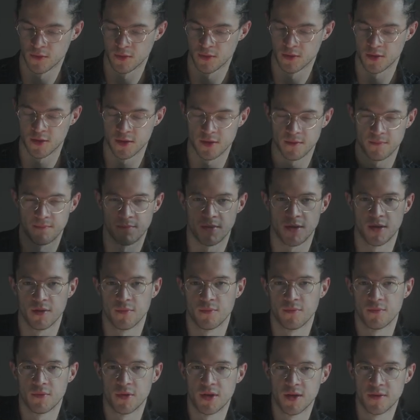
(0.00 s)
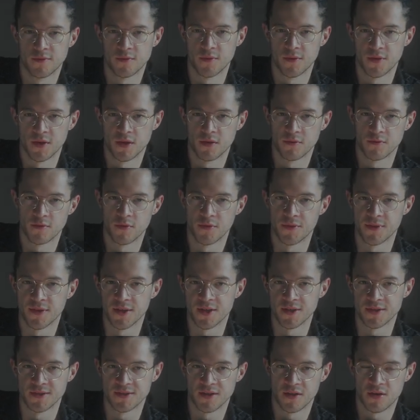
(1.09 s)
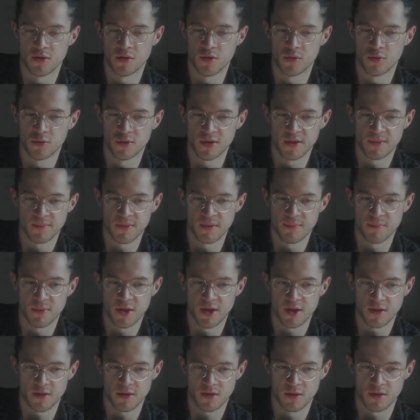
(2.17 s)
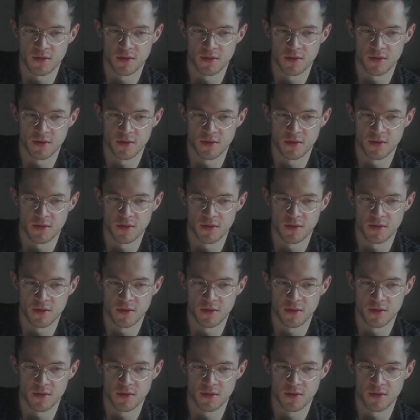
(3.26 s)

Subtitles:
like when I have to think of the things that are holding me back,